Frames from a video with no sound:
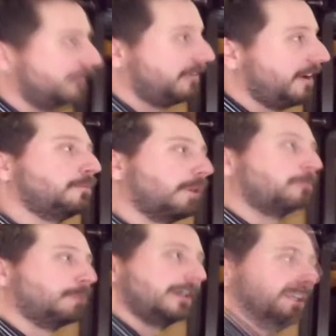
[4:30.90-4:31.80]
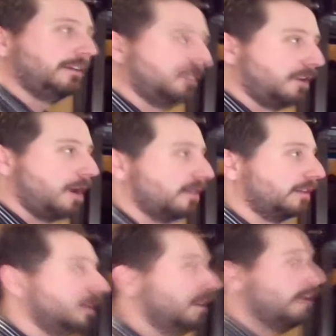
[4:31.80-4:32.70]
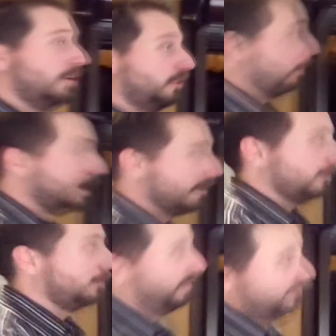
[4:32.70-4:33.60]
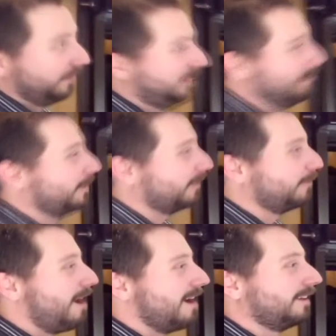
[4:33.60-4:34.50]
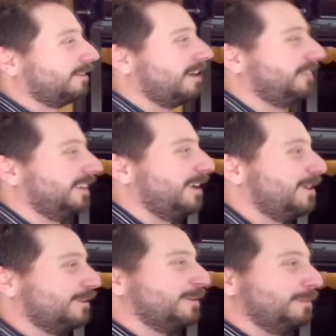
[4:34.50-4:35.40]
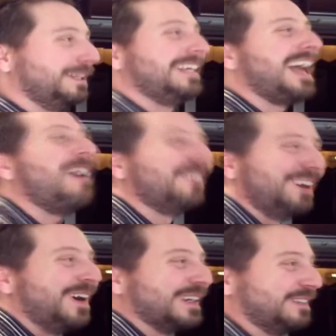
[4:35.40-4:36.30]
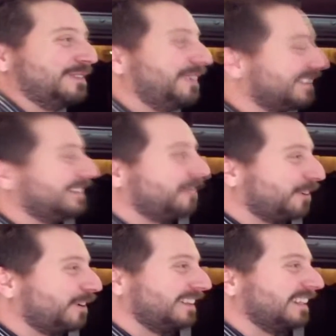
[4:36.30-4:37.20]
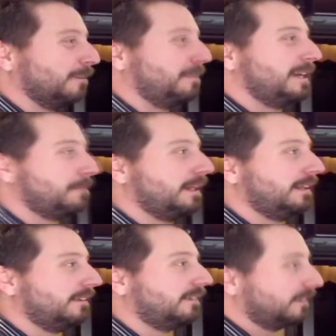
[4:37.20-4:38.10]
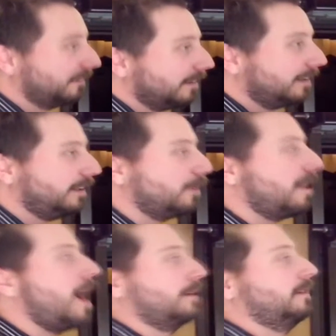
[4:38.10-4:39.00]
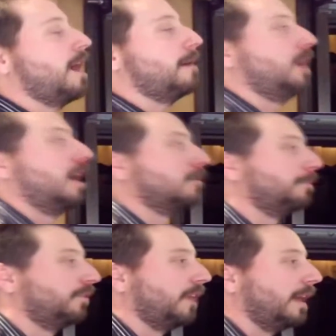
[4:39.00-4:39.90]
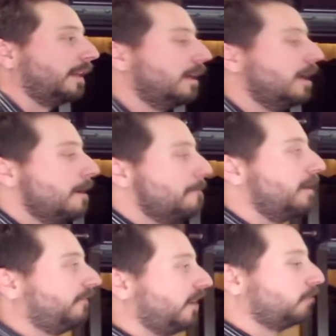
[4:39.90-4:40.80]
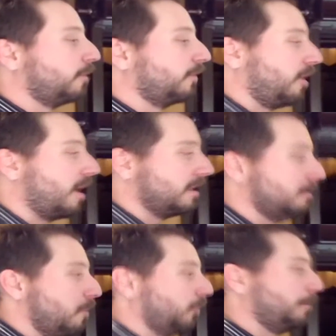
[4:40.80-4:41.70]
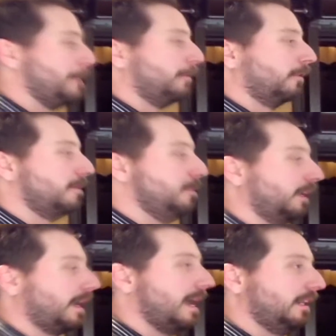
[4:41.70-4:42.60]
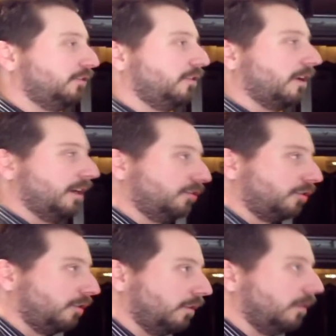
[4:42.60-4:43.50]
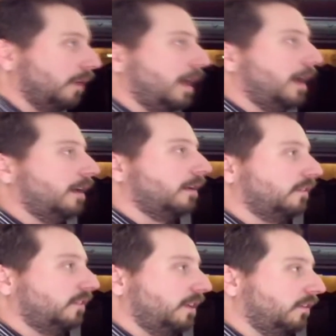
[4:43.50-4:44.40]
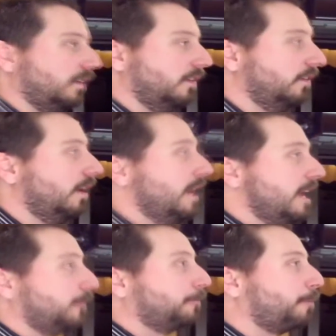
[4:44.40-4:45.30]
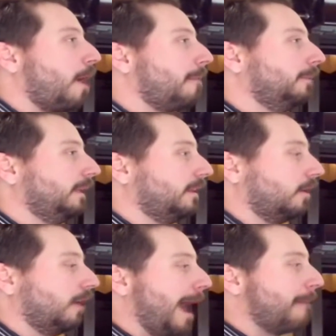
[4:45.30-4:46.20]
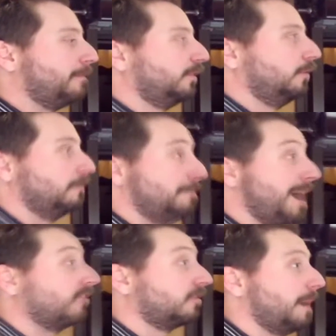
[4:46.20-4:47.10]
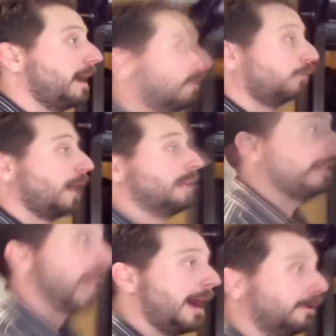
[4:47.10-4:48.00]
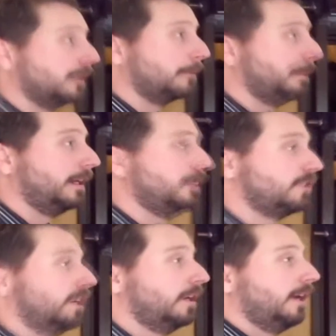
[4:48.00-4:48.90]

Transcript: but Facebook's pretty solid. Twitter, we still see once in a while under heavy load, will blink out on us for a little bit, but is not 100%. But Facebook, for I think most people communicating to their internal citizens, is probably their absolute best bet right now in a pinch.